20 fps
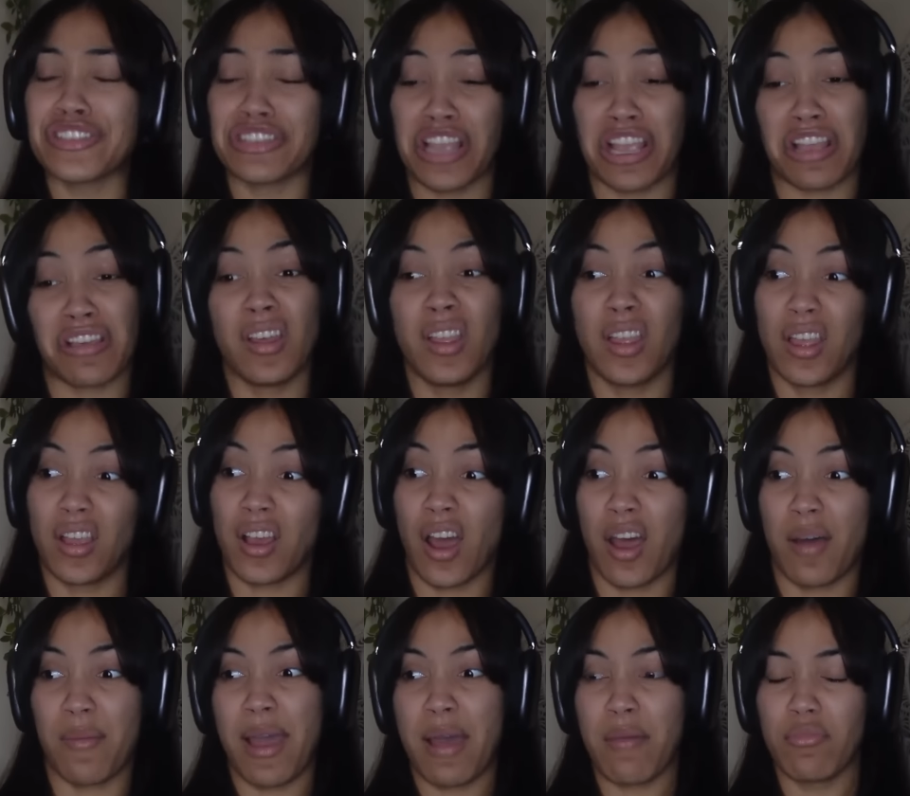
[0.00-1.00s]
She's like, ugh,
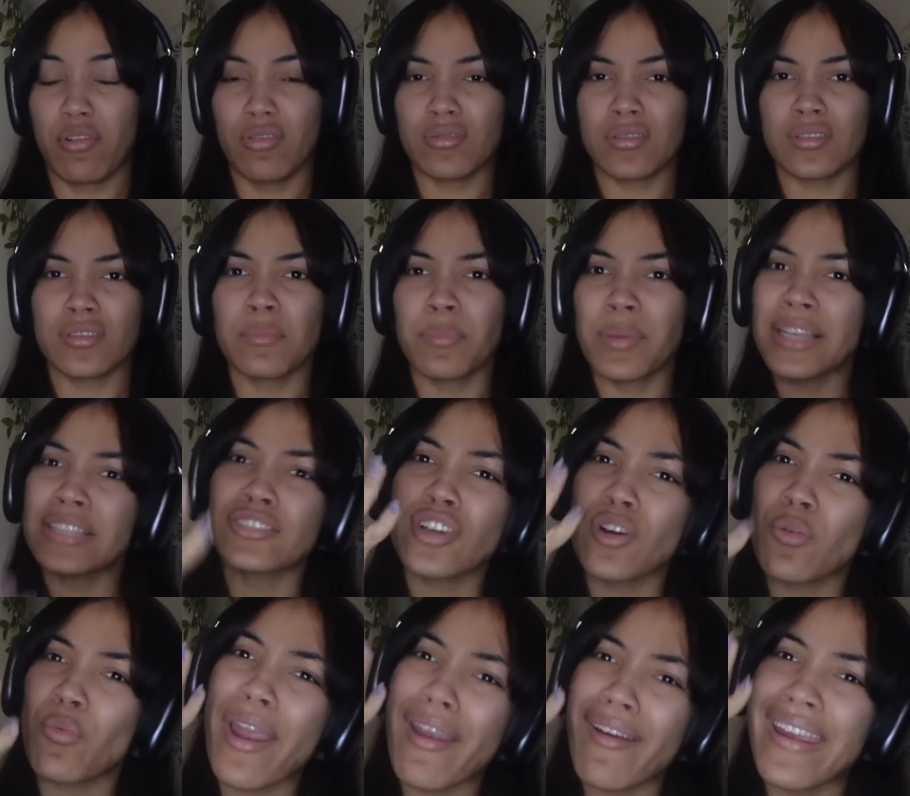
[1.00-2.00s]
combat boots? Bitch,
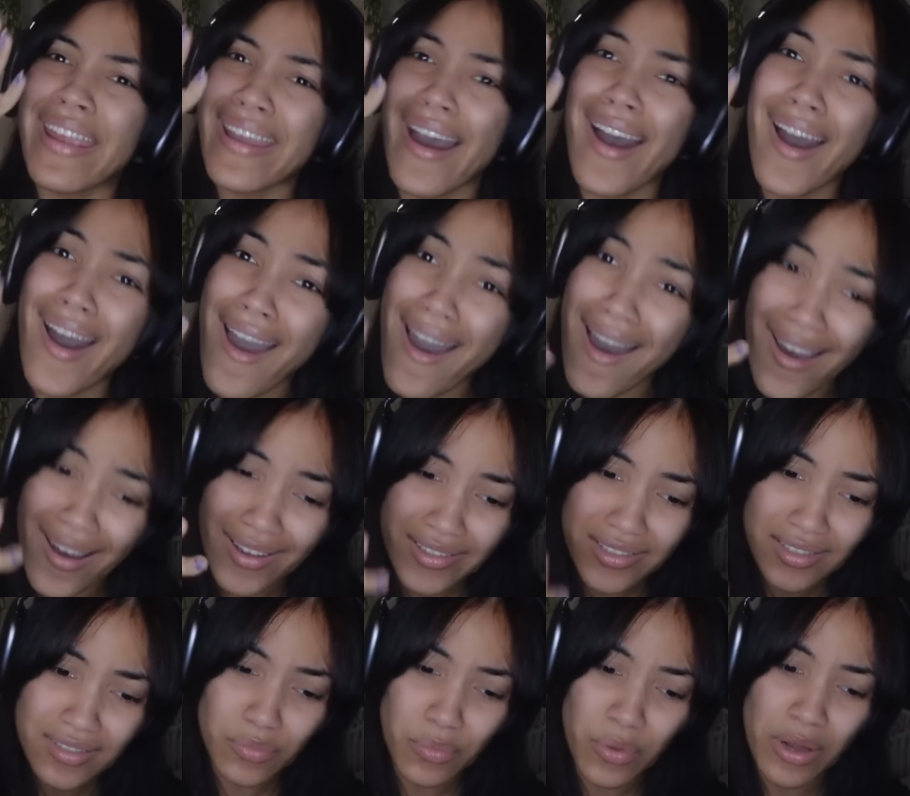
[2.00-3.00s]
you're wearing
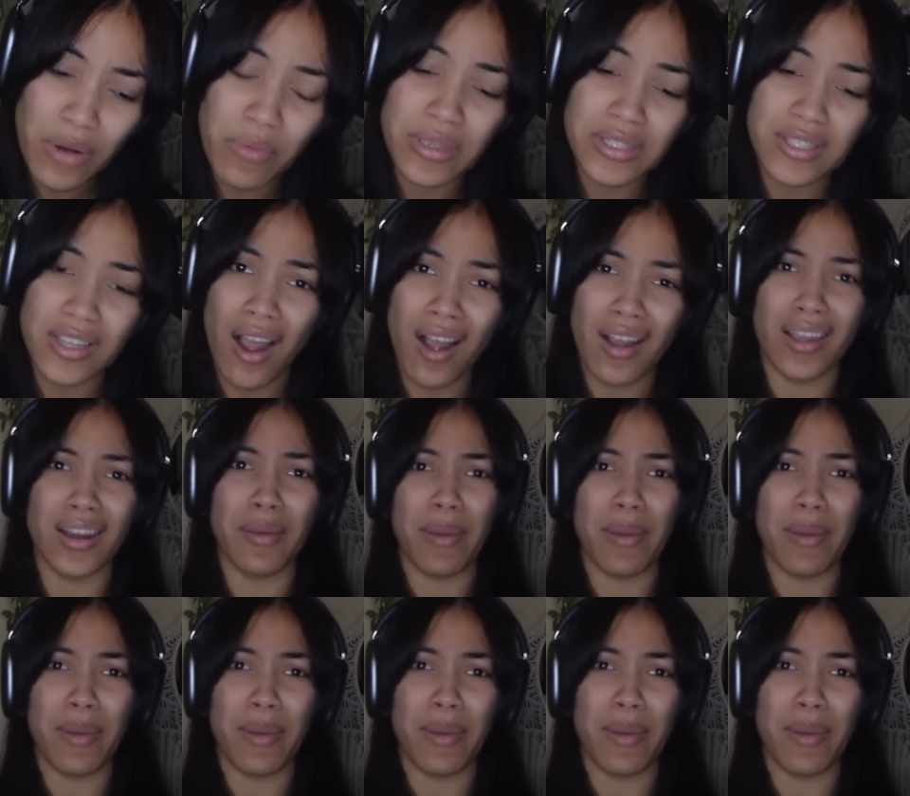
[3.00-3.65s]
Uggs. What are we talking